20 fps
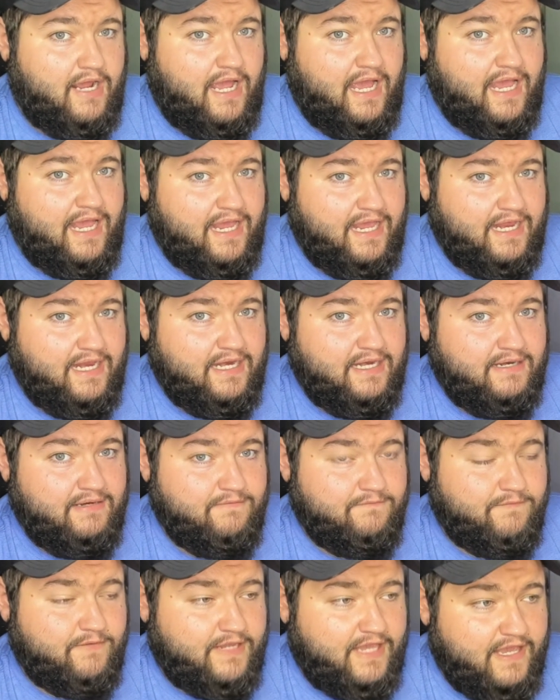I
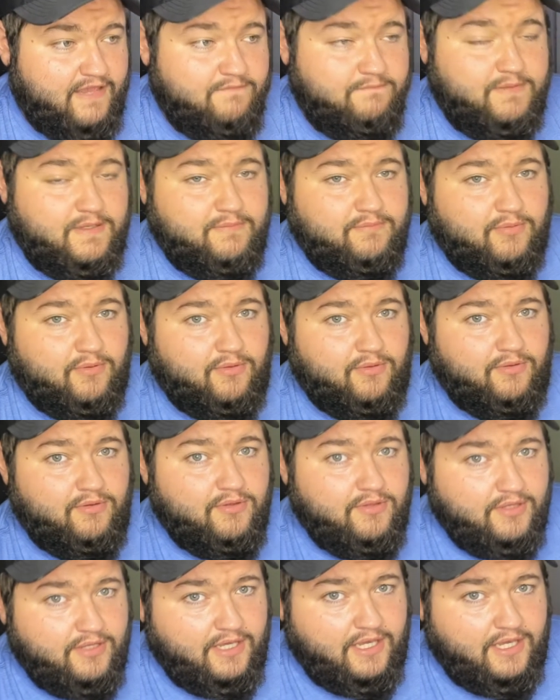forgave people,